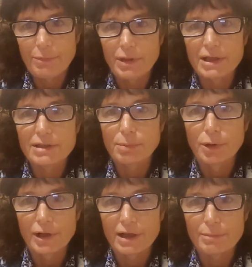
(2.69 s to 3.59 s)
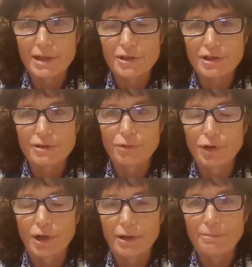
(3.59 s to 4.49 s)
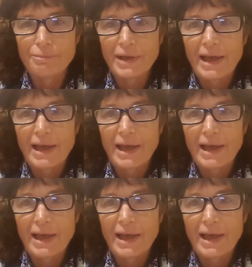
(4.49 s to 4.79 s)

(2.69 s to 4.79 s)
with Exploring Dimensions for All.